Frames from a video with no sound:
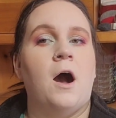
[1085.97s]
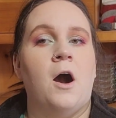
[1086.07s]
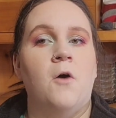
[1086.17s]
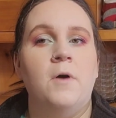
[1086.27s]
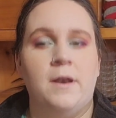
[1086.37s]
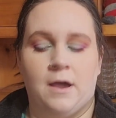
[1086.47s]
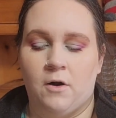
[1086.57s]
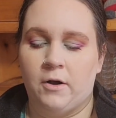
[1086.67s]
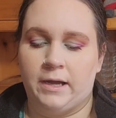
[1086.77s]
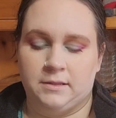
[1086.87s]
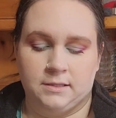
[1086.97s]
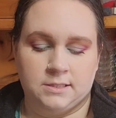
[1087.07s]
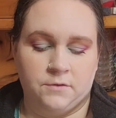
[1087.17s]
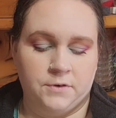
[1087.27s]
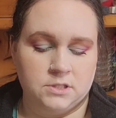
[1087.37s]
Oh no. Okay,
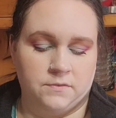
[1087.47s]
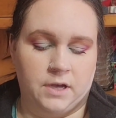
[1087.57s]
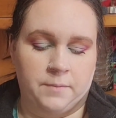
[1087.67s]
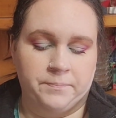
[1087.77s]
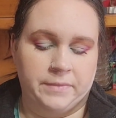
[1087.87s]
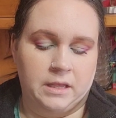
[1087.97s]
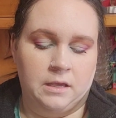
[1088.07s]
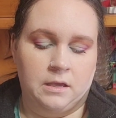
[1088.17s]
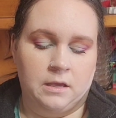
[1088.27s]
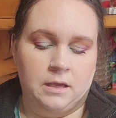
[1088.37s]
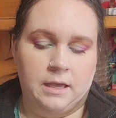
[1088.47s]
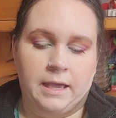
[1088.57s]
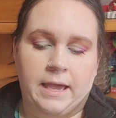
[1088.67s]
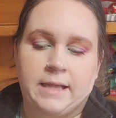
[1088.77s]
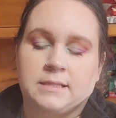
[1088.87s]
so first of all,
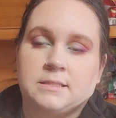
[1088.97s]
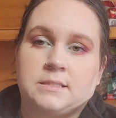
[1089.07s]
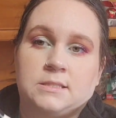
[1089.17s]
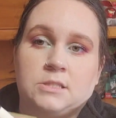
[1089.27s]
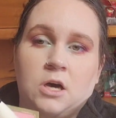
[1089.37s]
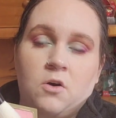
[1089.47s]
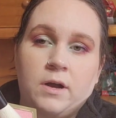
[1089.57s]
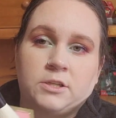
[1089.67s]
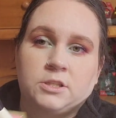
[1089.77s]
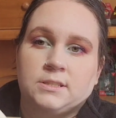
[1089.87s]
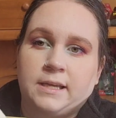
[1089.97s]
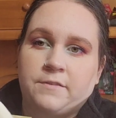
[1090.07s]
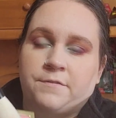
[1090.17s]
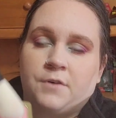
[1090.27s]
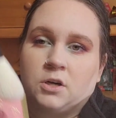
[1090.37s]
it just
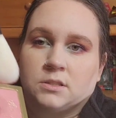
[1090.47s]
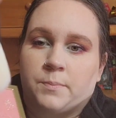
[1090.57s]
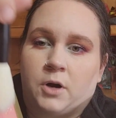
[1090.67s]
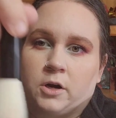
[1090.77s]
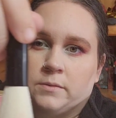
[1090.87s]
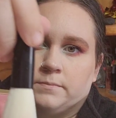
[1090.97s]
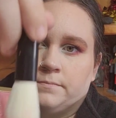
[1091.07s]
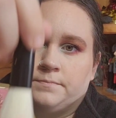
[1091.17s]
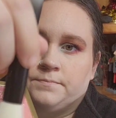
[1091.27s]
like falls apart.